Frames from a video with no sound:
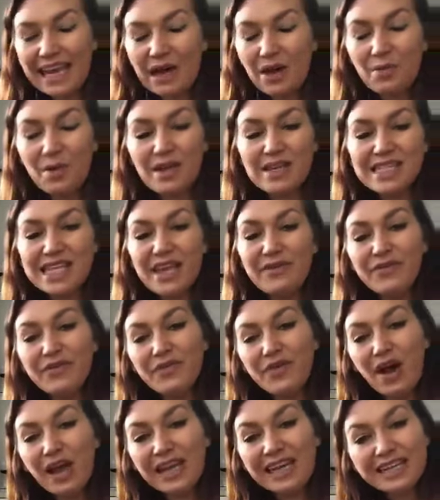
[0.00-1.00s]
your little ones. If
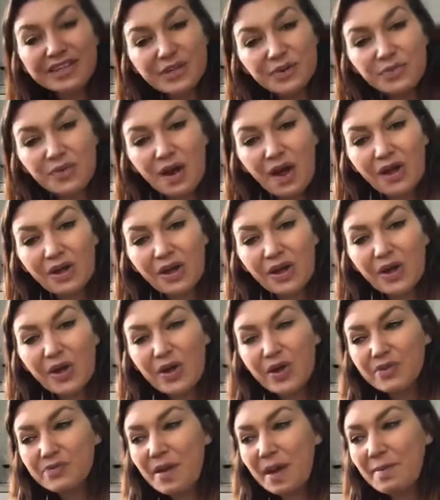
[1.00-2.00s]
you've got a little one who's